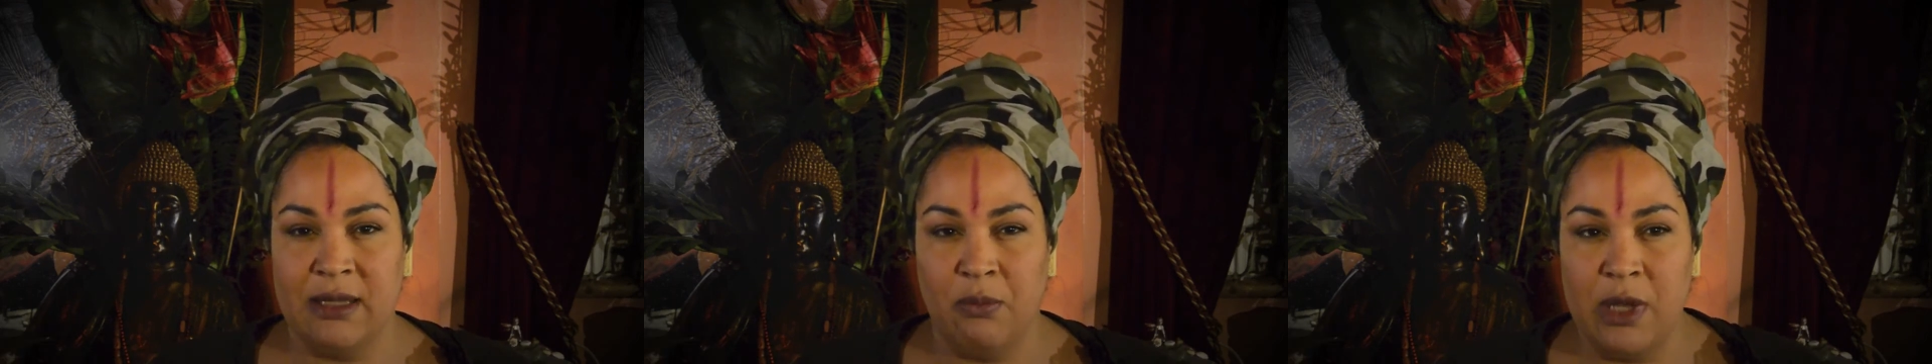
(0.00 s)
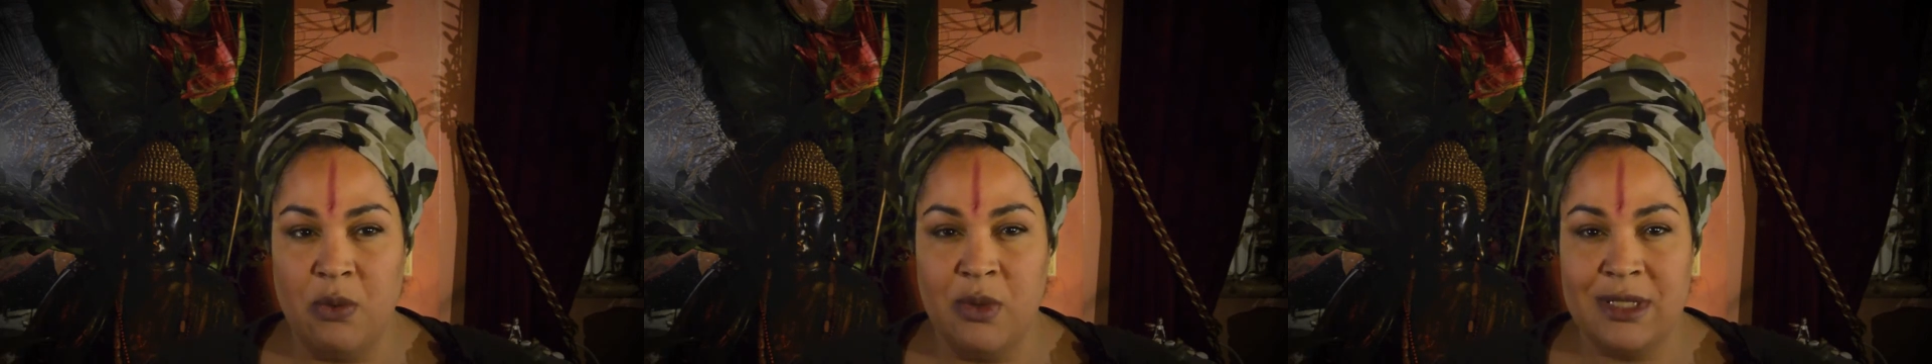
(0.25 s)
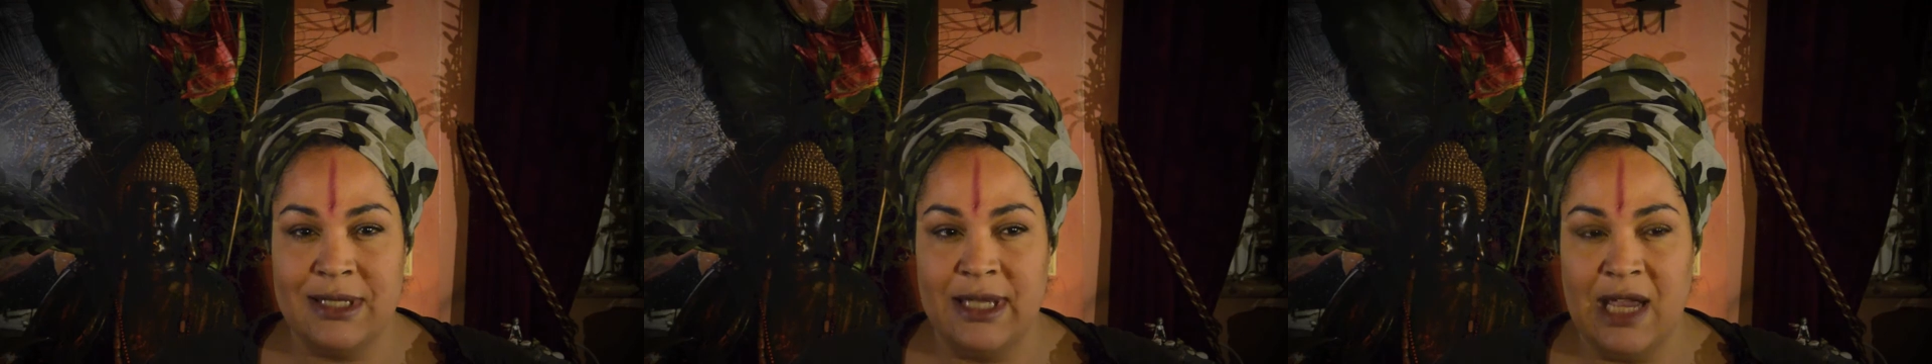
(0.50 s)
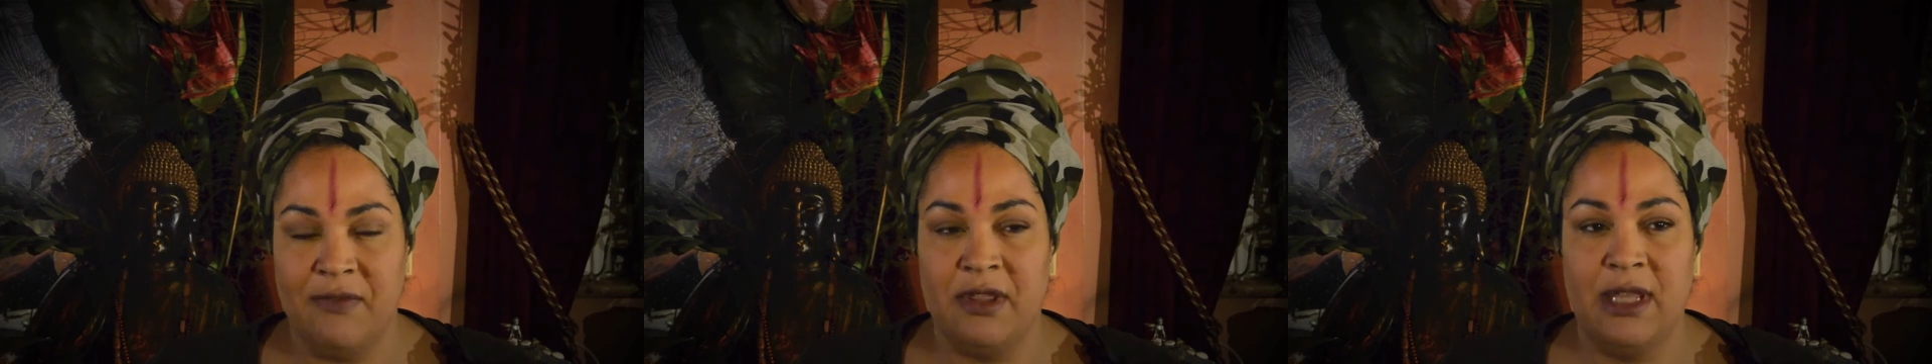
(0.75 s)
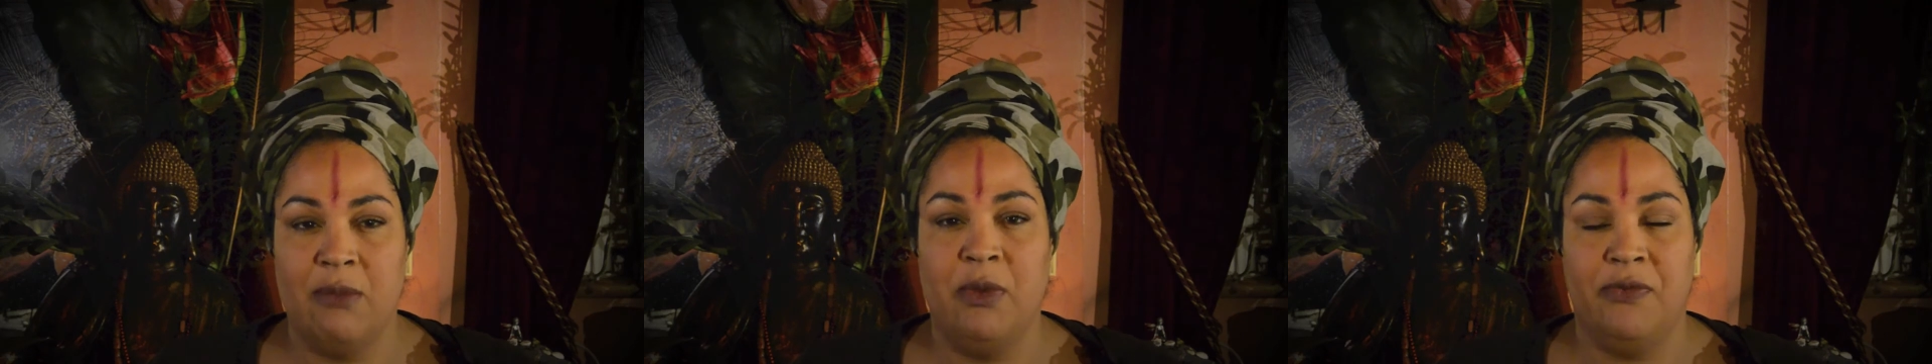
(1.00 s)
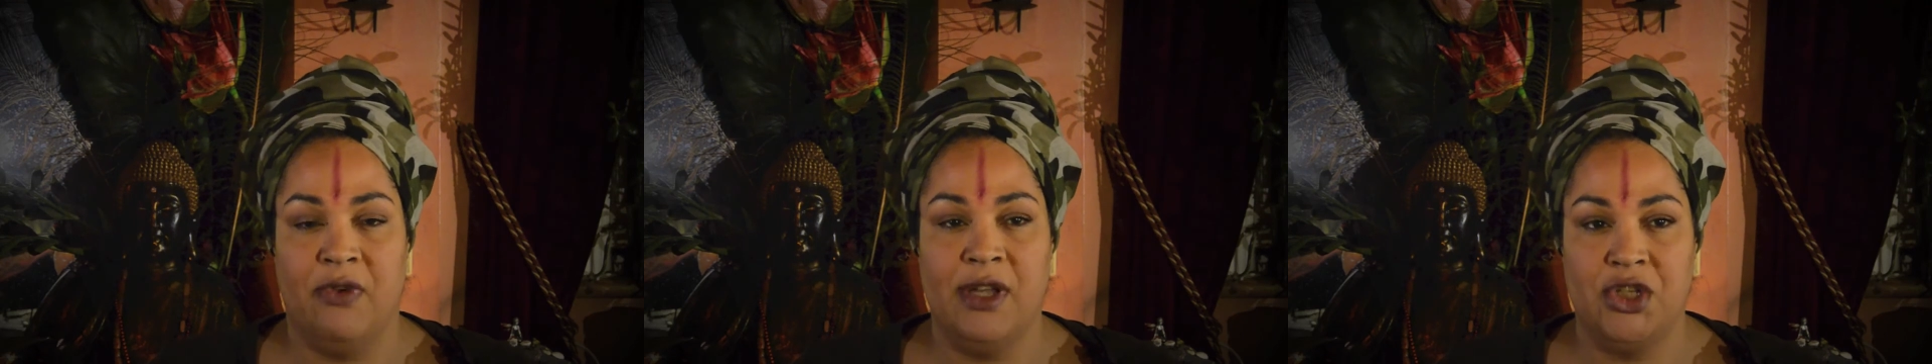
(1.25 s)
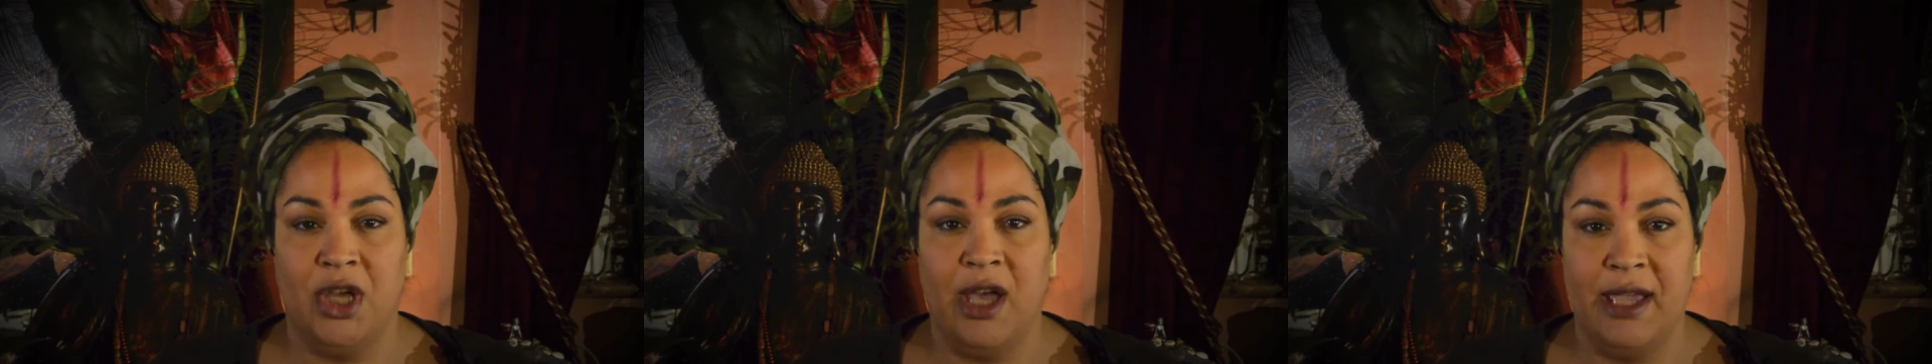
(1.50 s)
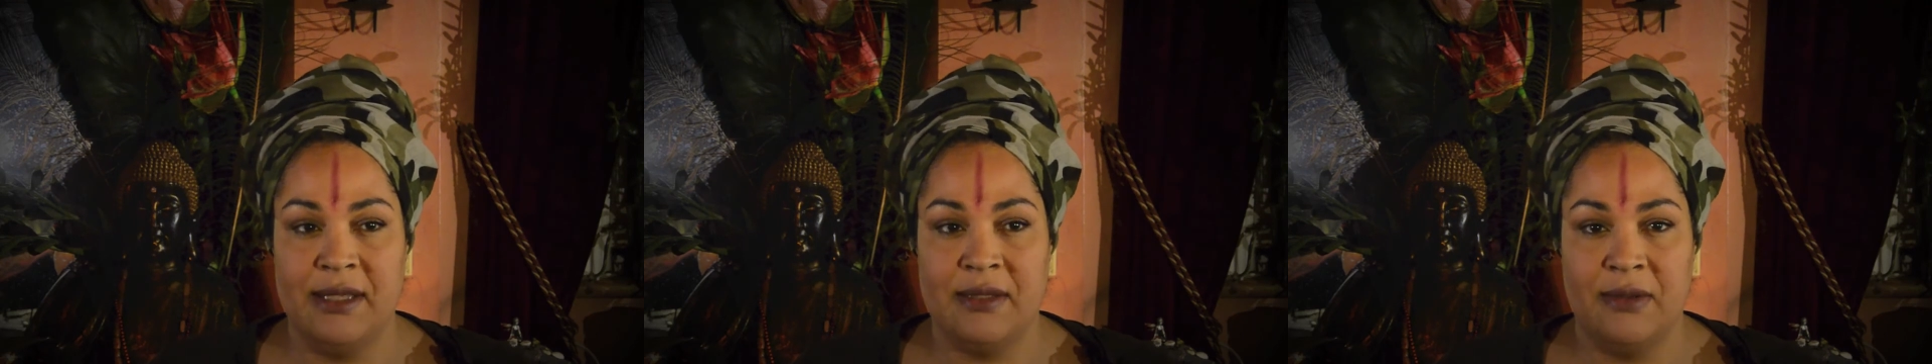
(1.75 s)
and we will see everything with fresh
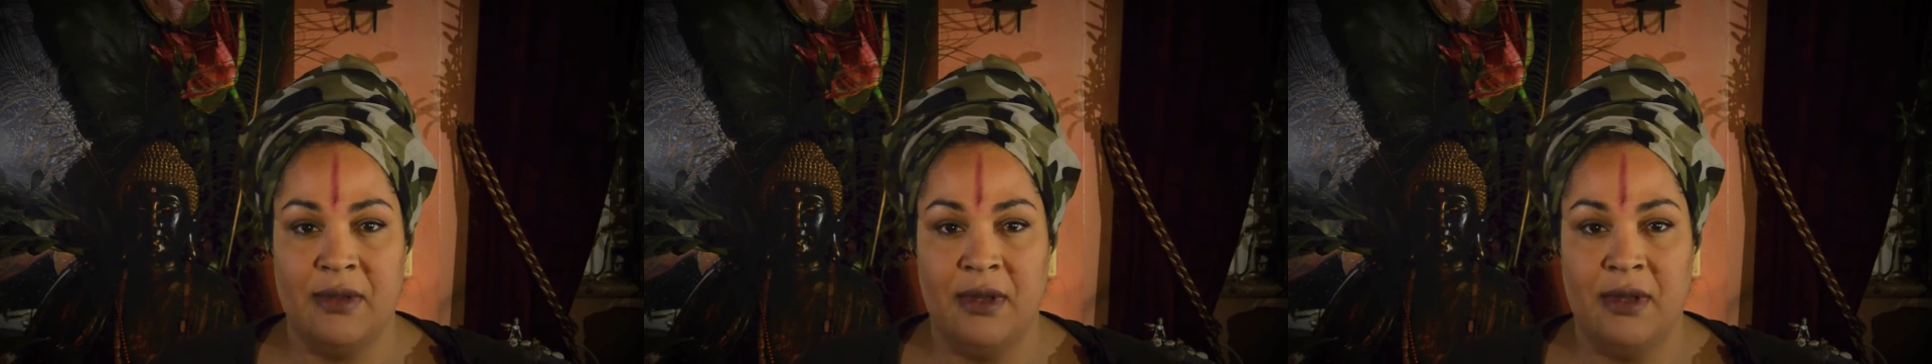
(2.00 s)
eyes.